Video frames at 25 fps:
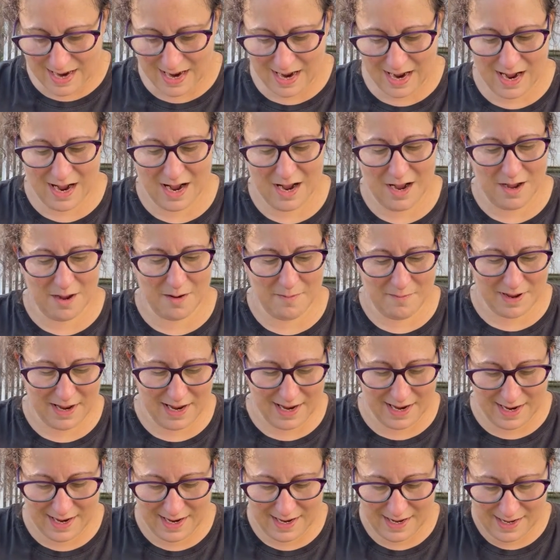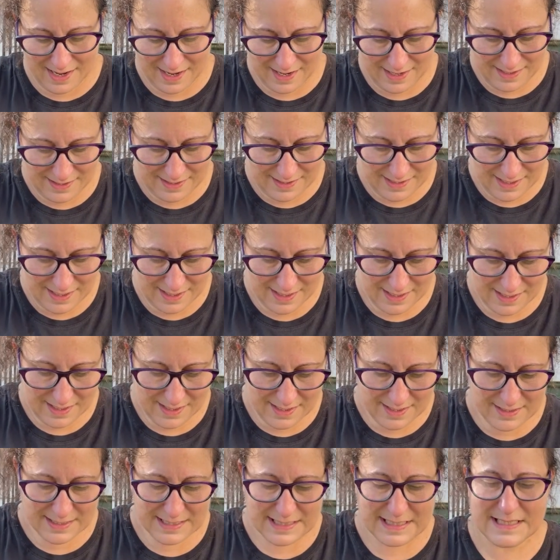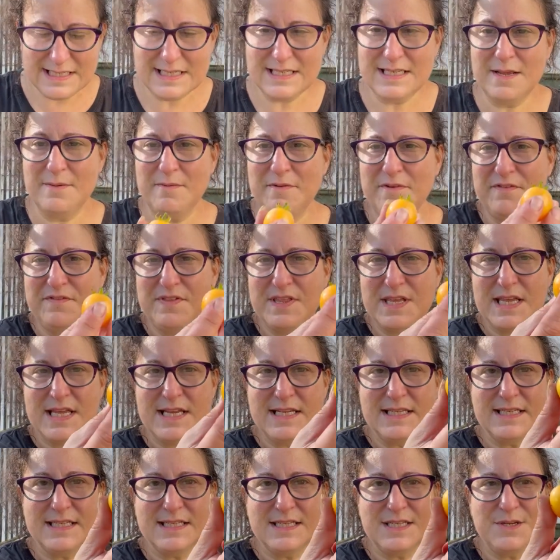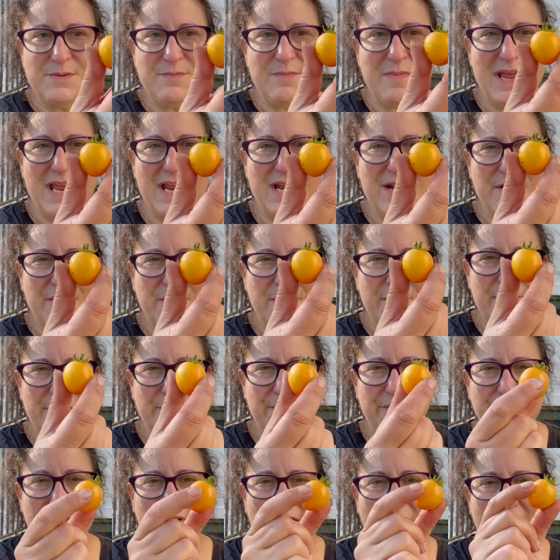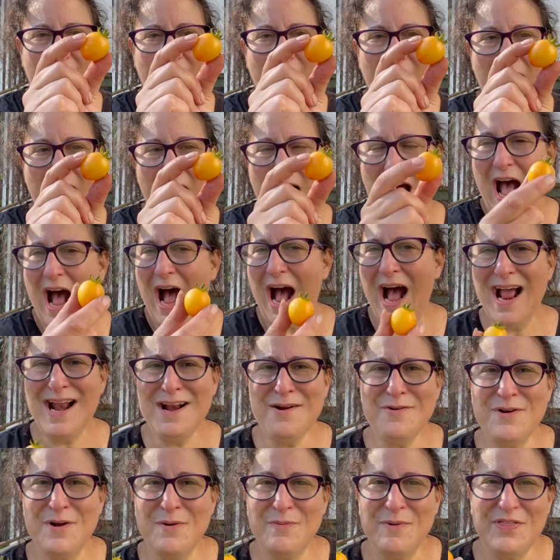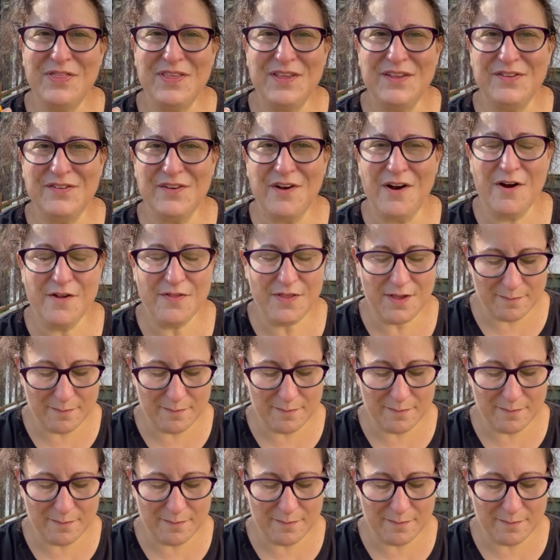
Um, and some of these tomatoes I don't know what these are.